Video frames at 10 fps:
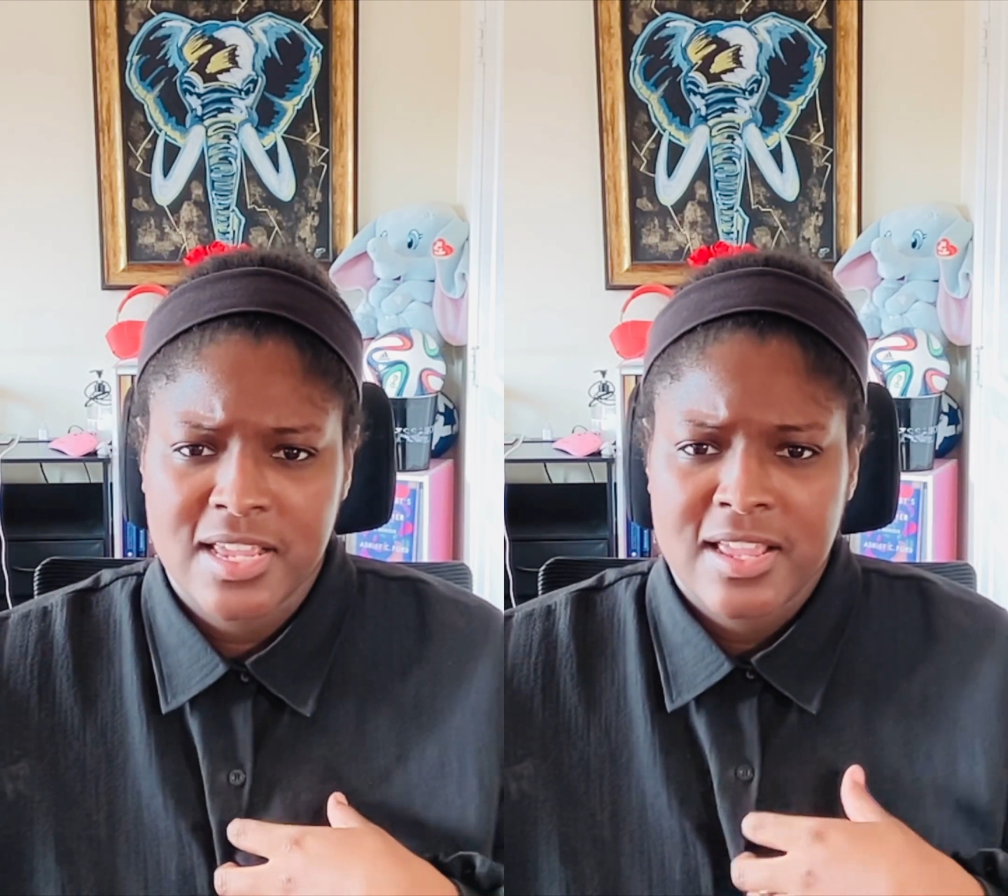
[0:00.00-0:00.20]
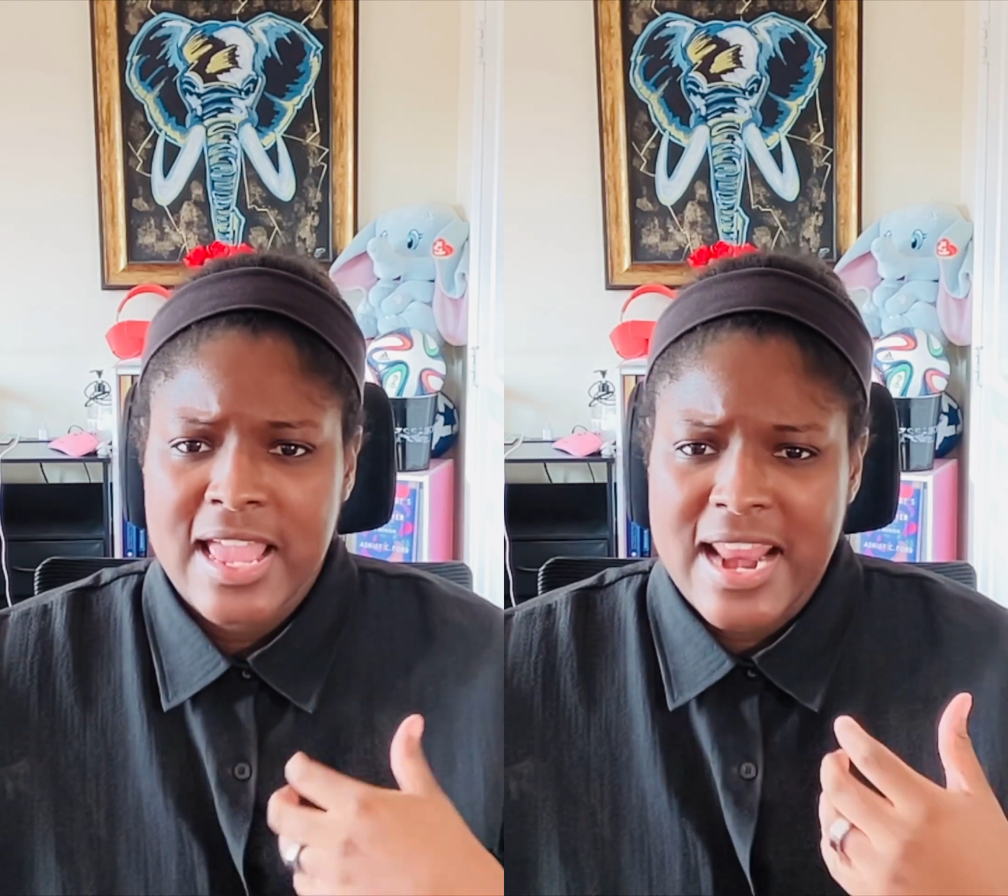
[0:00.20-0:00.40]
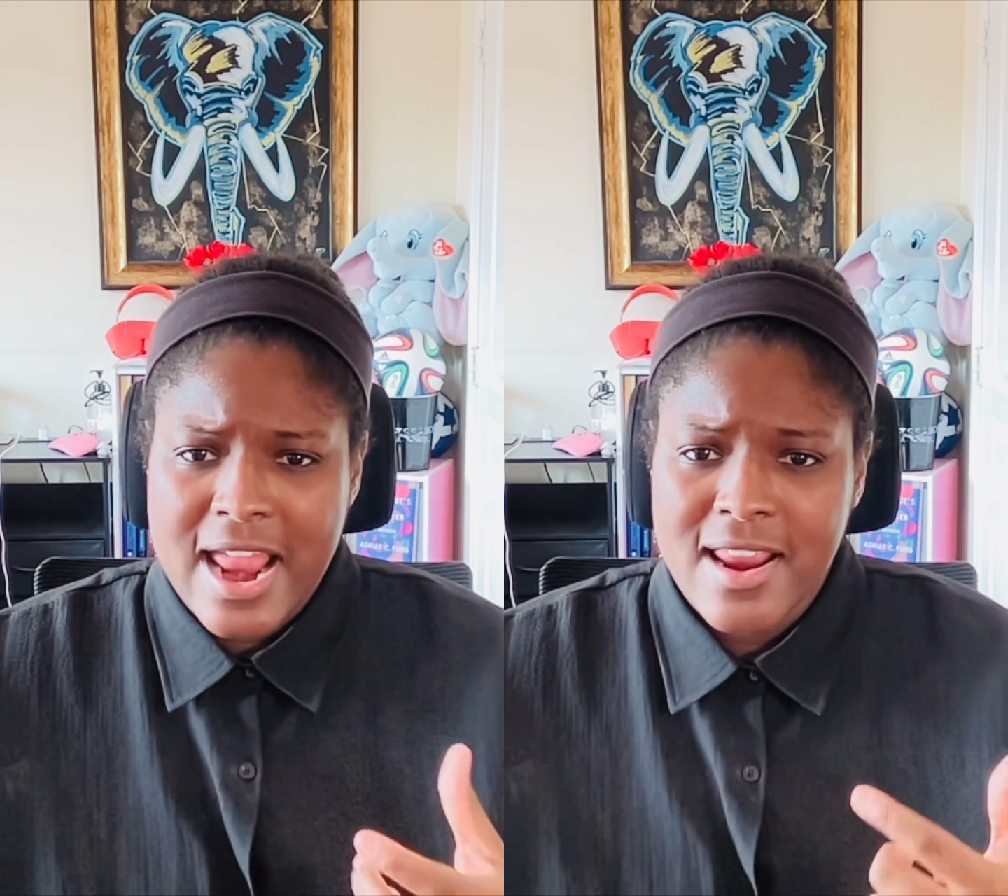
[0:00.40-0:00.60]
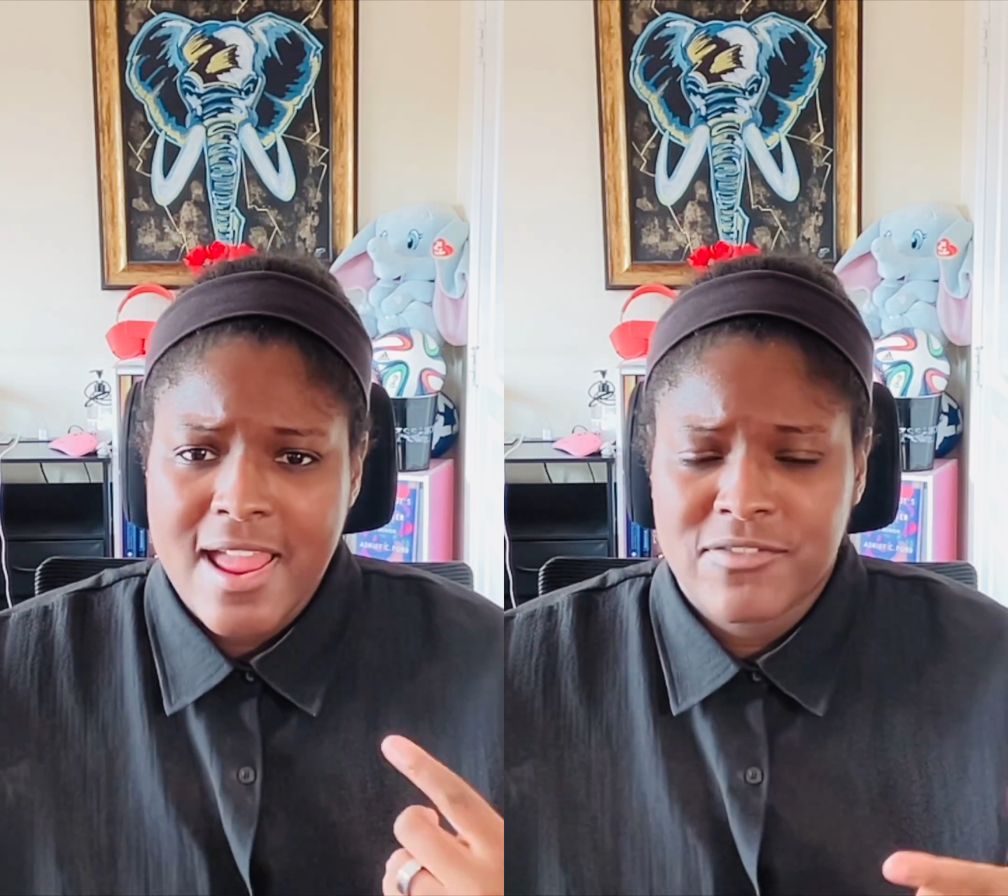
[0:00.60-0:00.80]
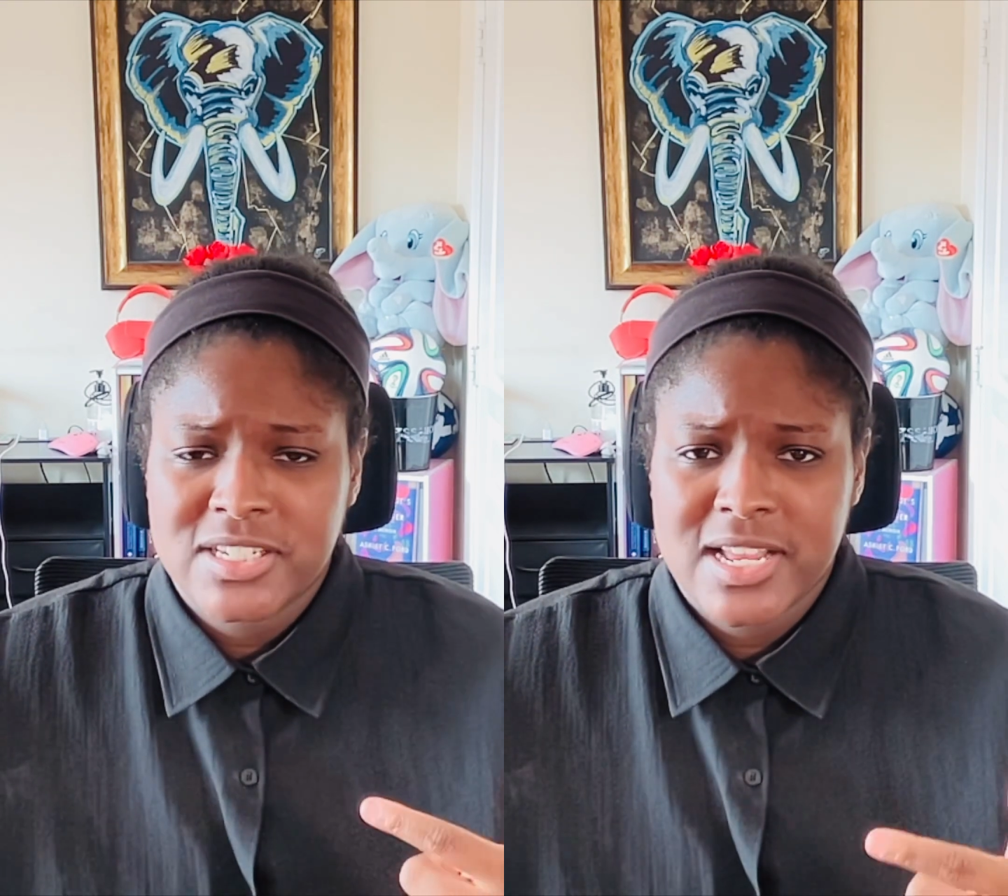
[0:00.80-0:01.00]
and
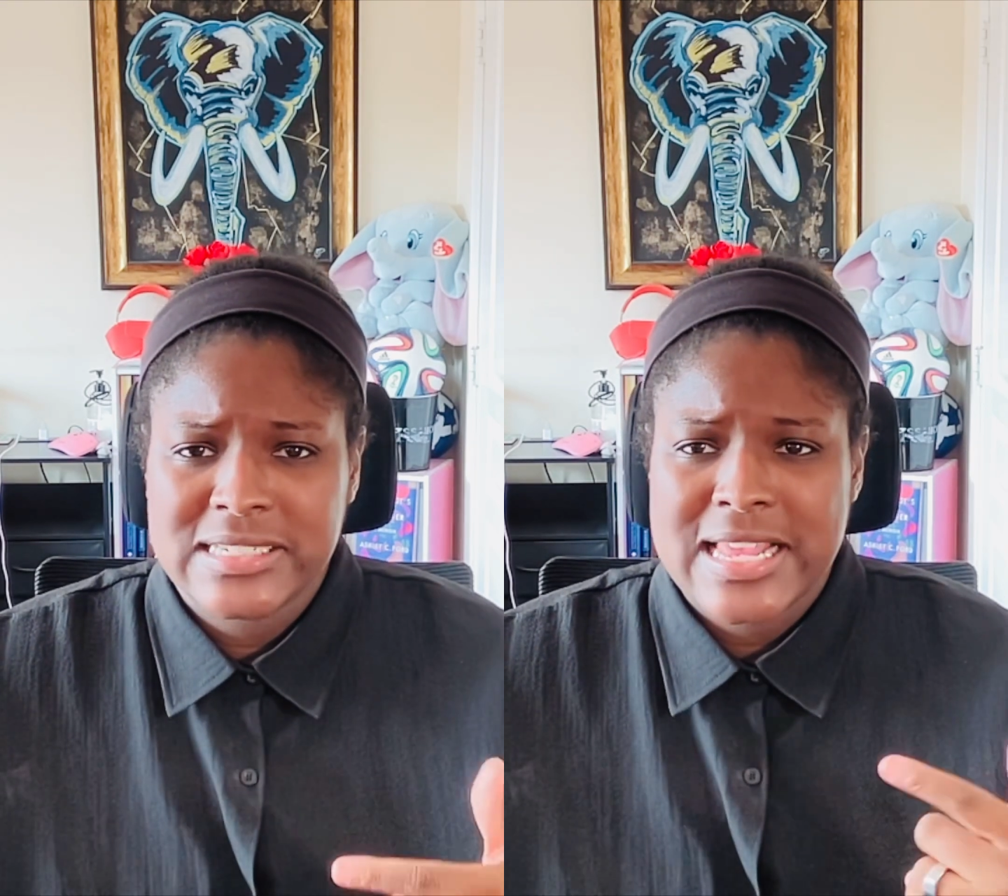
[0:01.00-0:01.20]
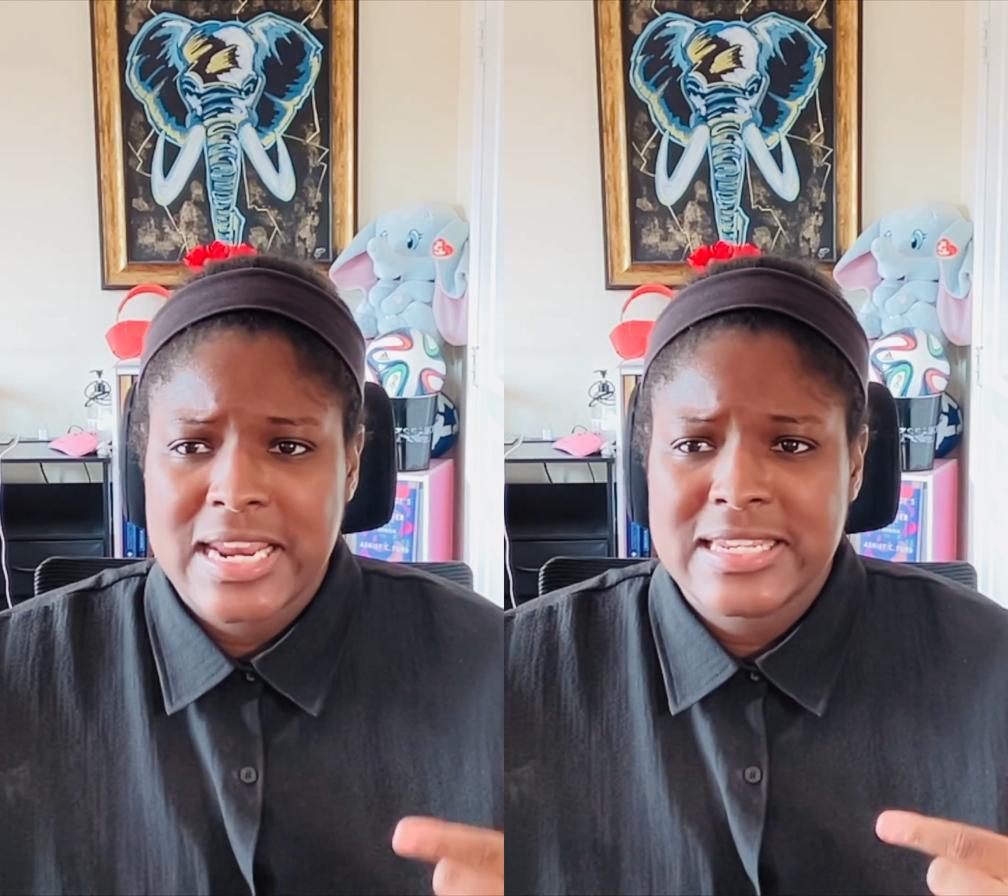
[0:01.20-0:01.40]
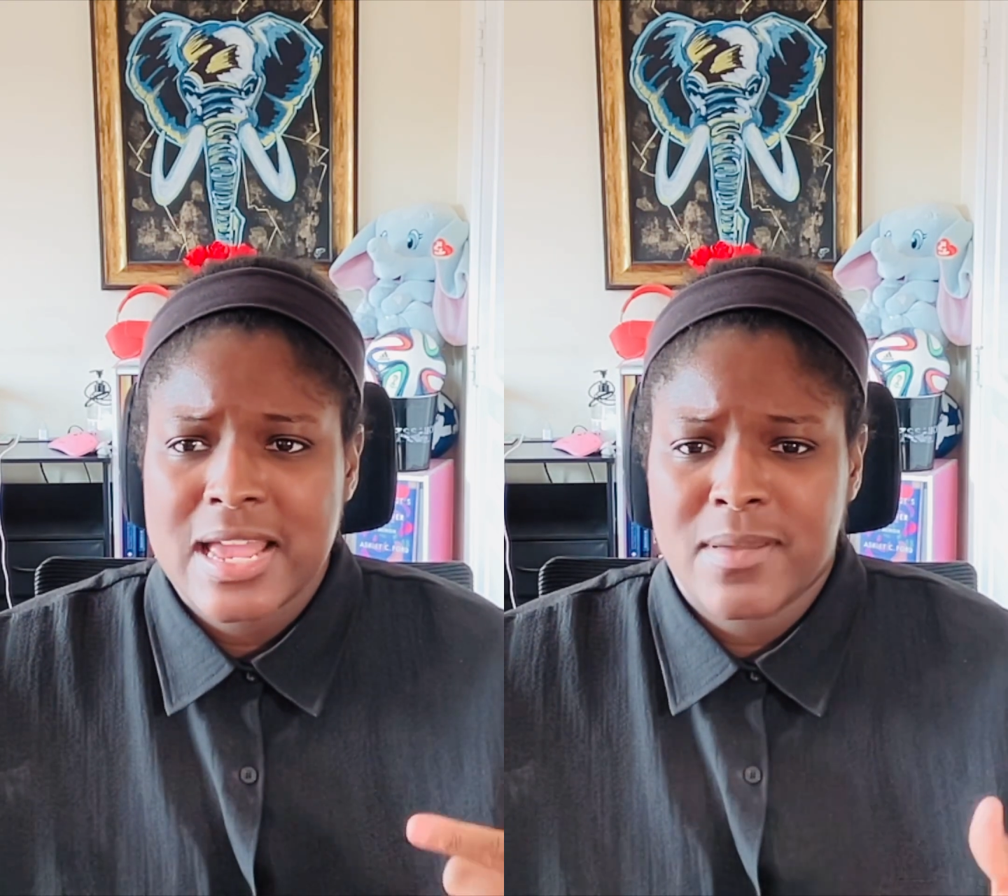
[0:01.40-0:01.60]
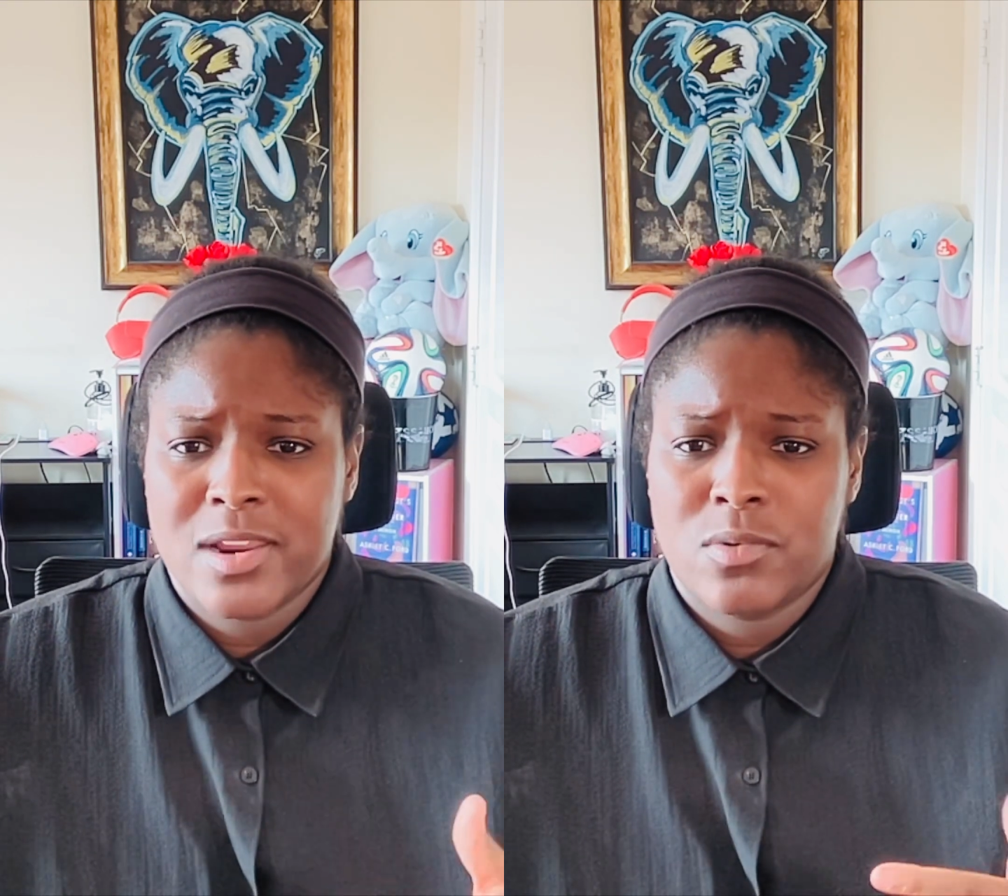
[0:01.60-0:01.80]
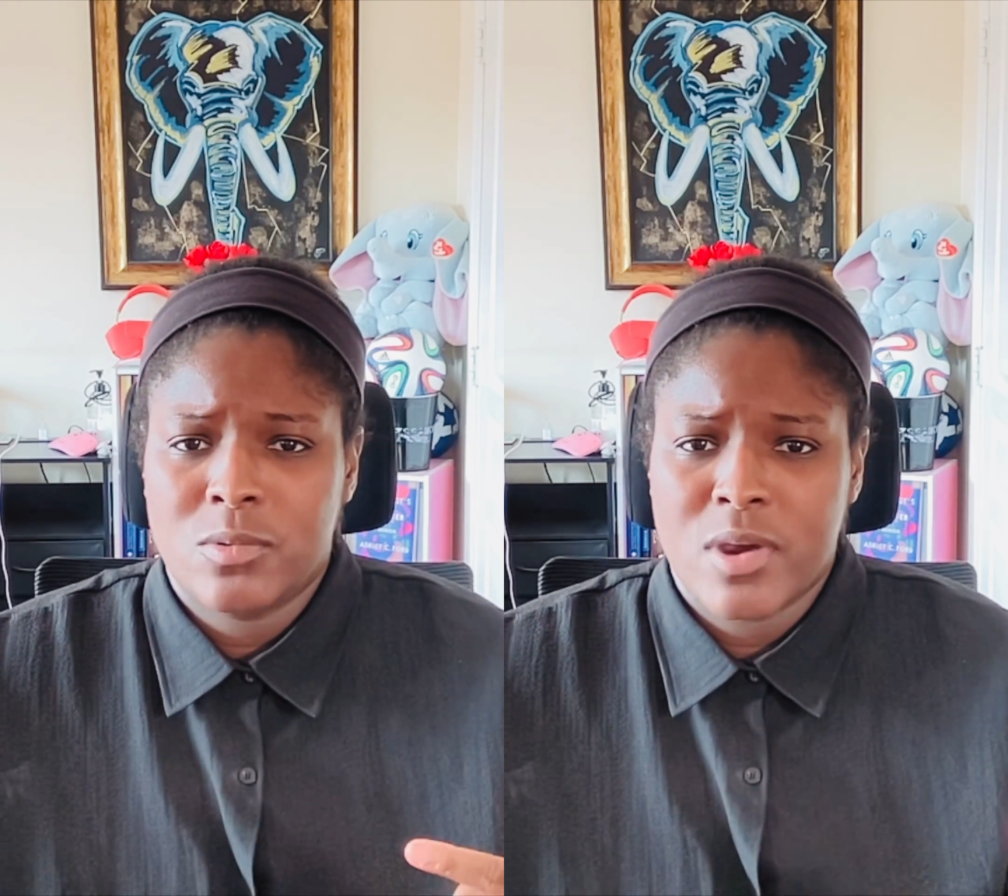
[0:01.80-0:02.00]
ever since, anytime
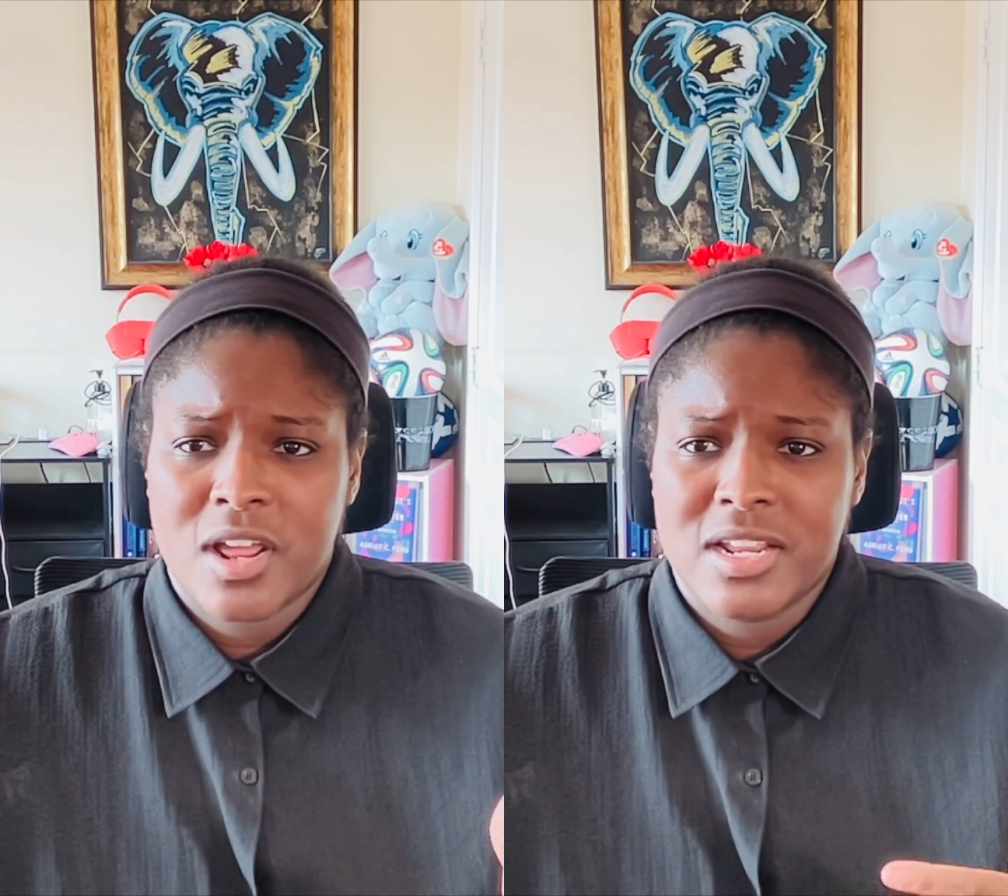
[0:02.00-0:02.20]
anyone went on